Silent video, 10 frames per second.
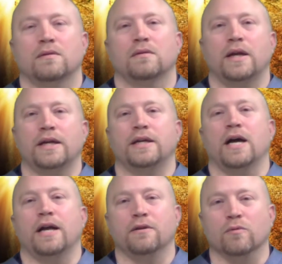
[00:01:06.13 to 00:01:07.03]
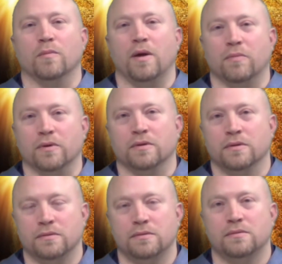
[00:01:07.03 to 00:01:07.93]
I can kind of remember
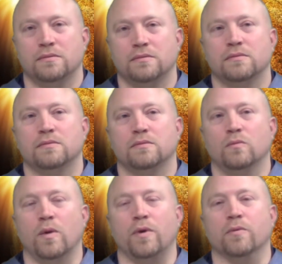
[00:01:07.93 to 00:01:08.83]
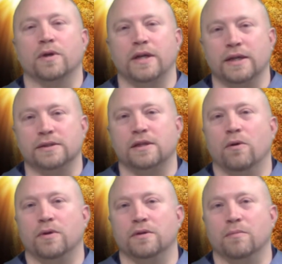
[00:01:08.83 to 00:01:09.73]
when we were kids
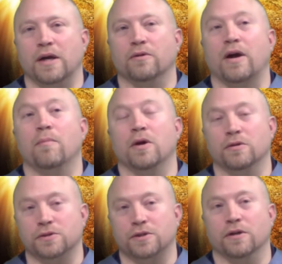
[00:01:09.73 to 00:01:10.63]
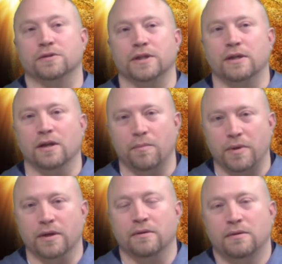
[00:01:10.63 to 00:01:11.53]
going to my grandmother's church in
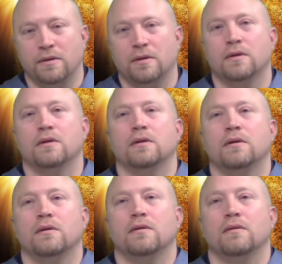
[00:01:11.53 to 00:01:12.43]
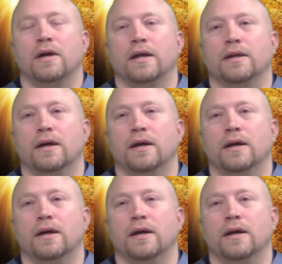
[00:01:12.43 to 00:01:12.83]
Columbia, and